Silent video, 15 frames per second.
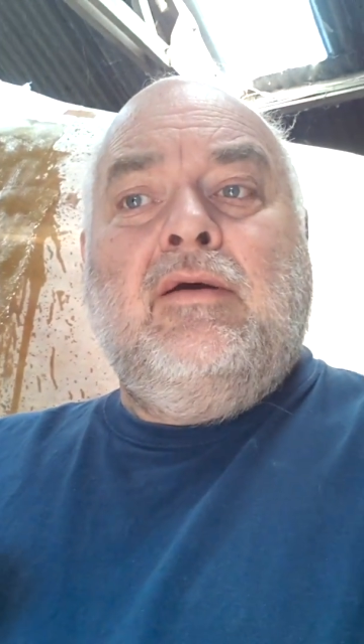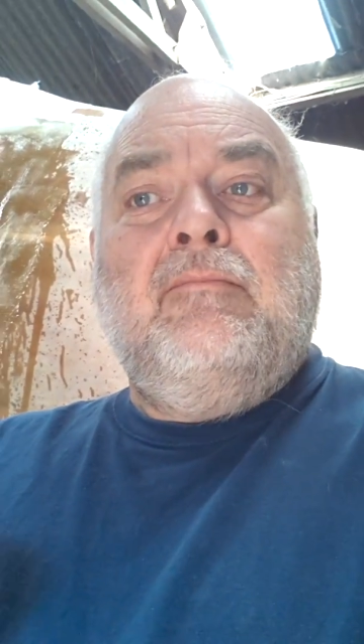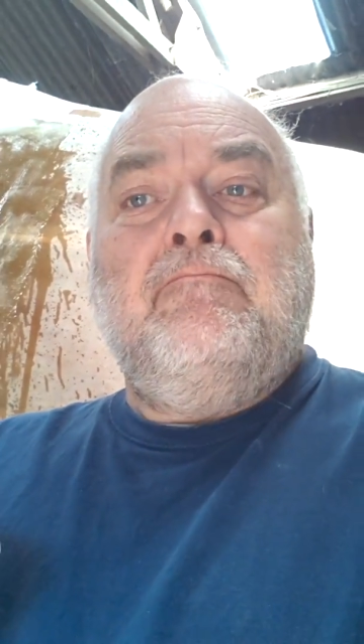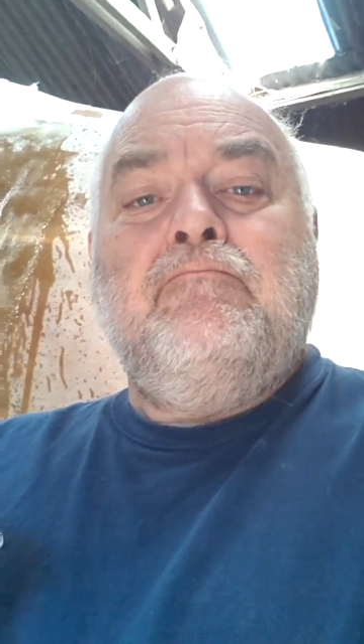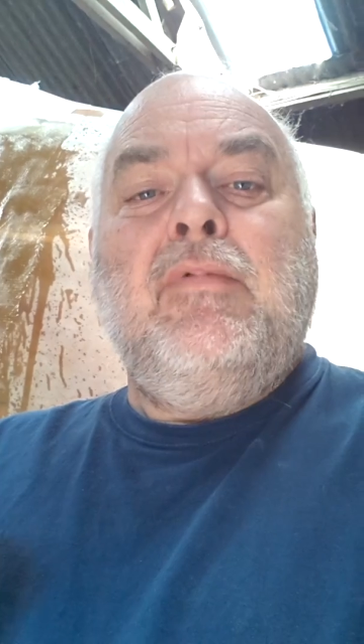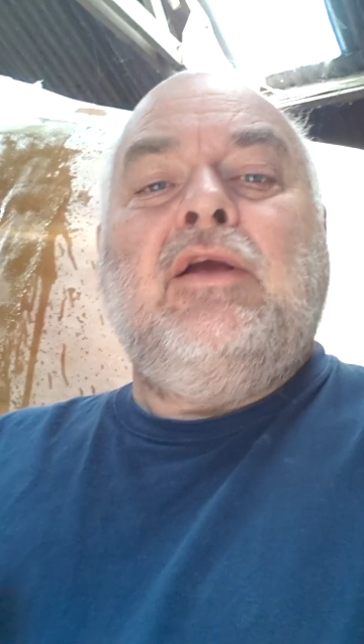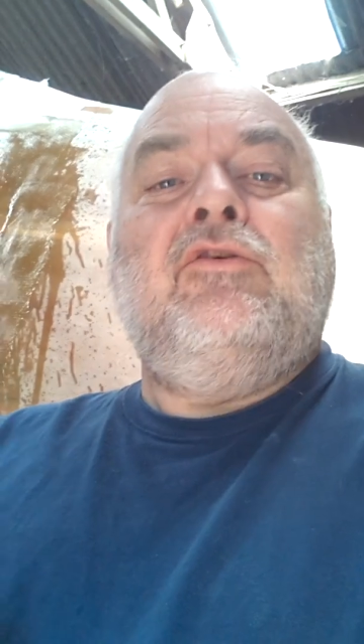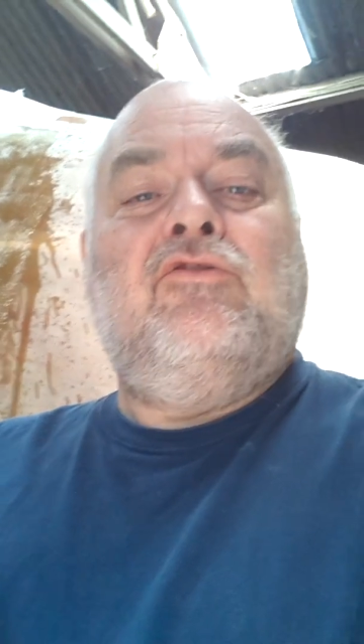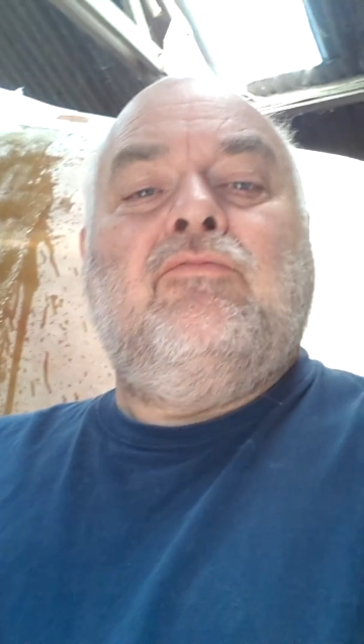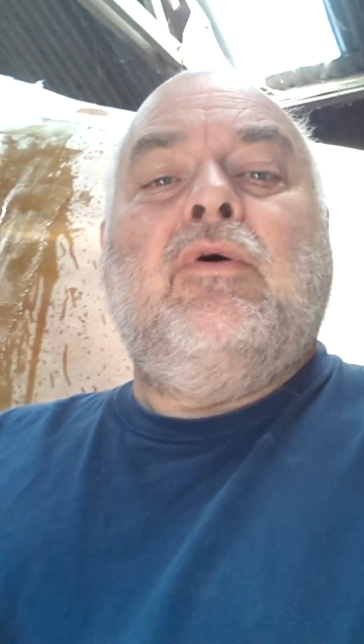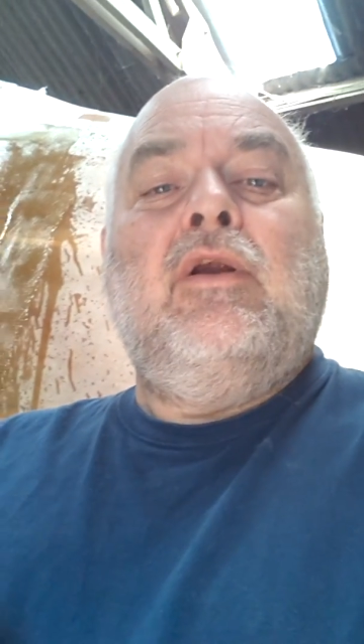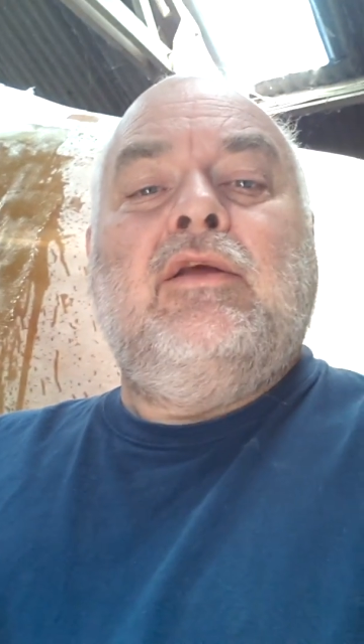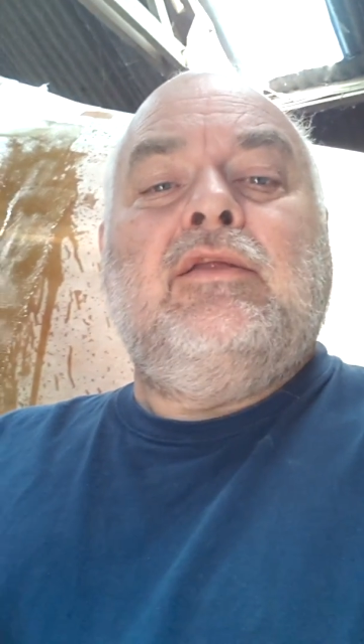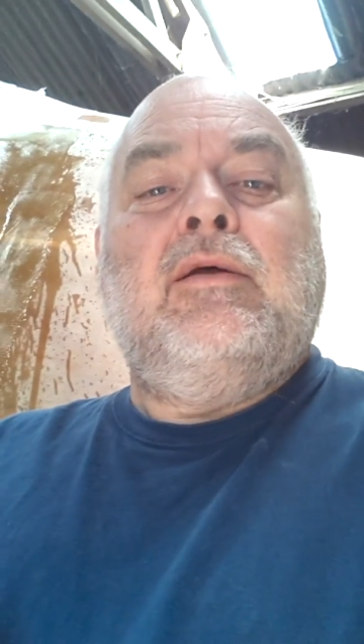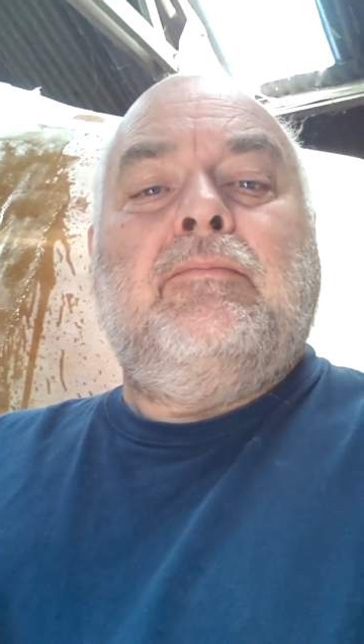mix
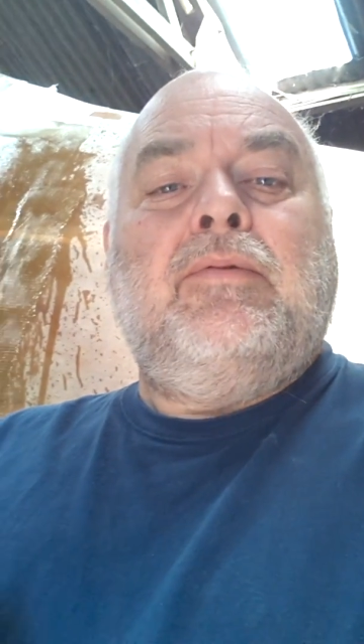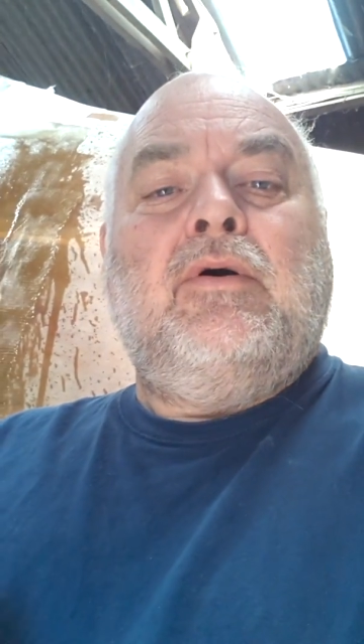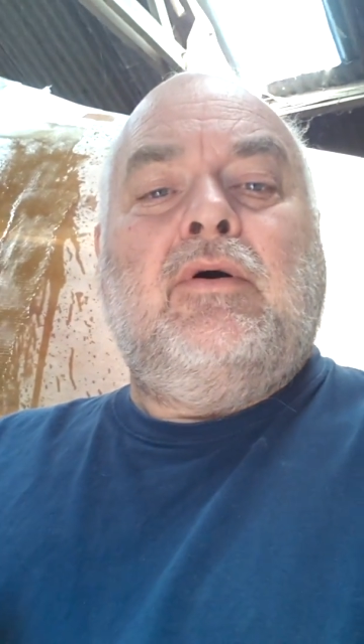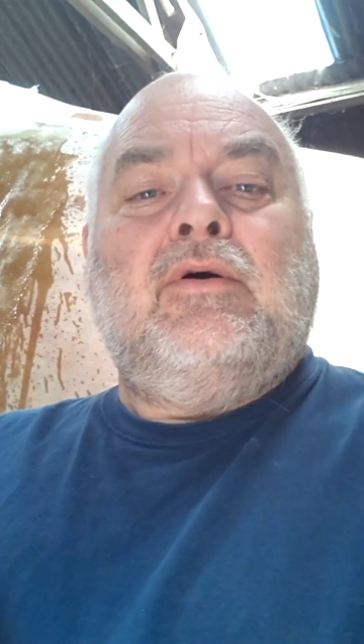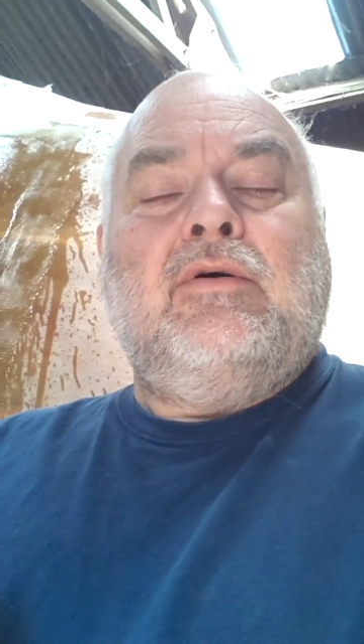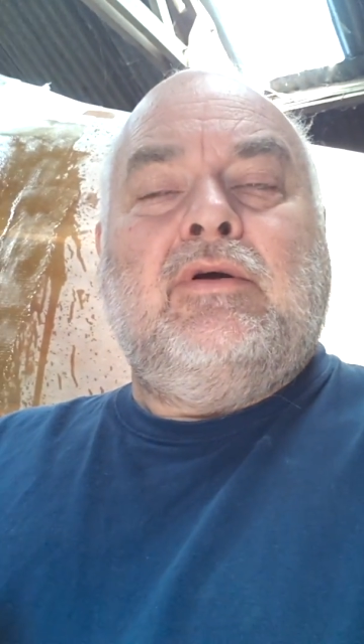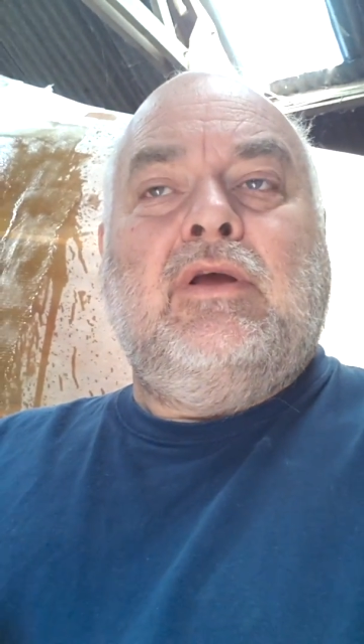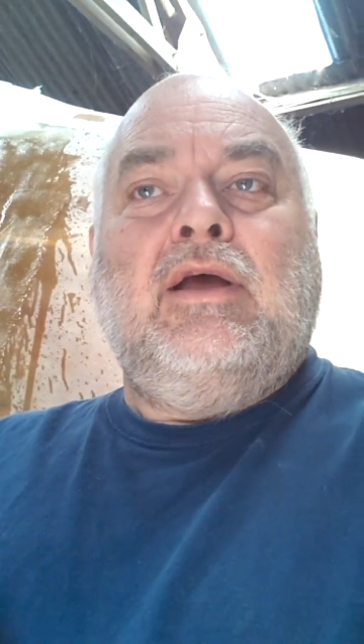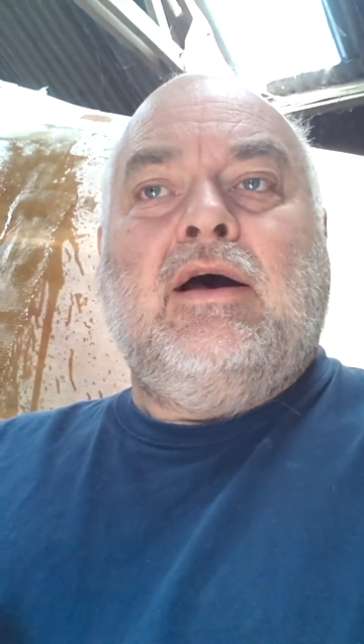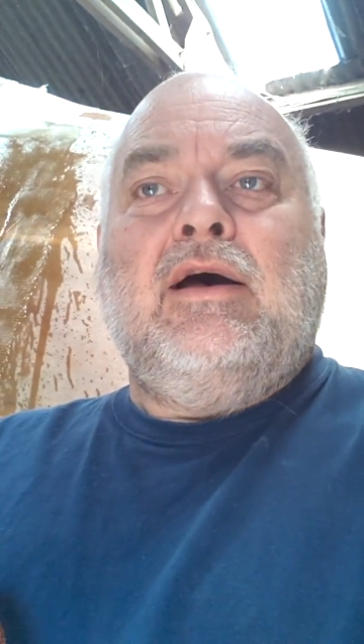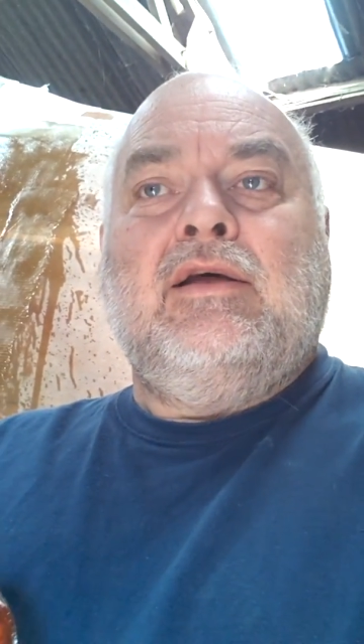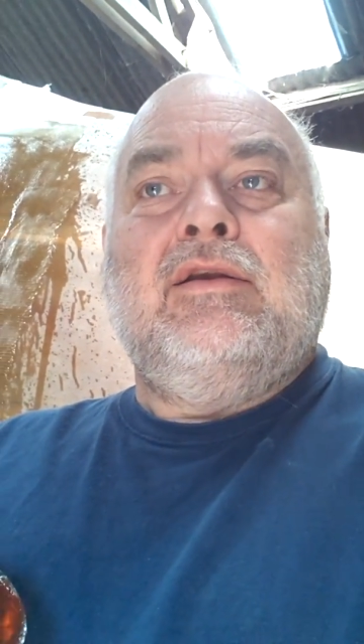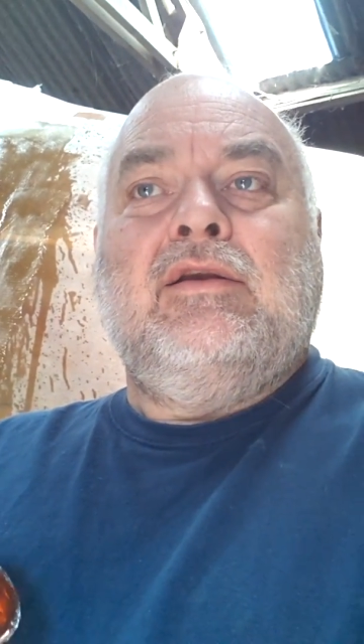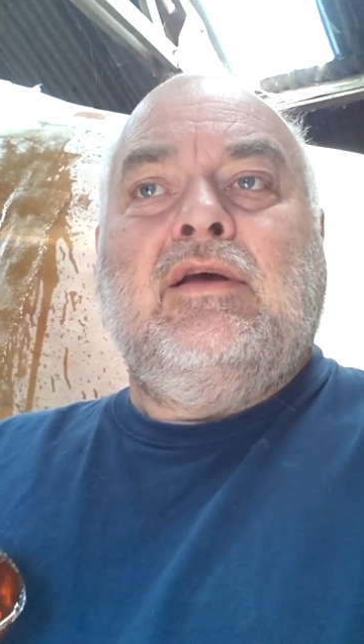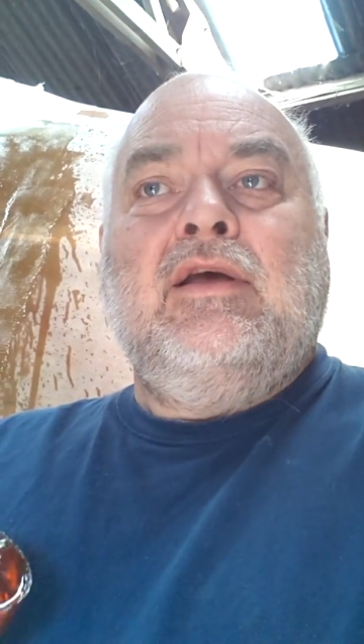well in the pot.
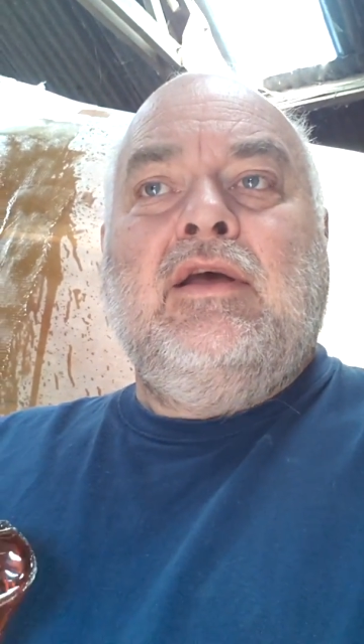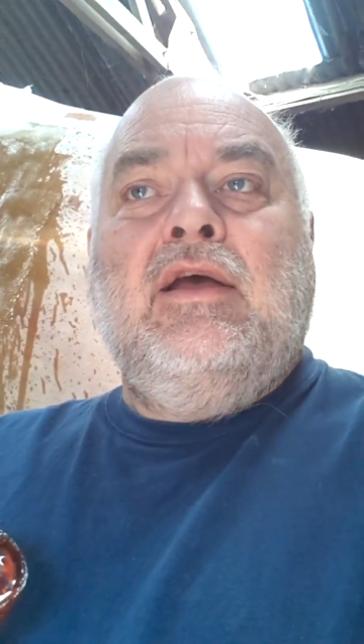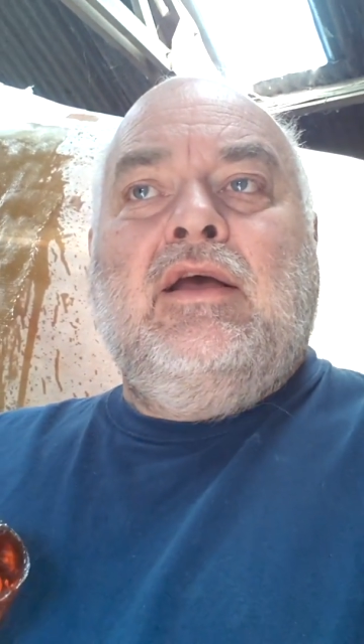And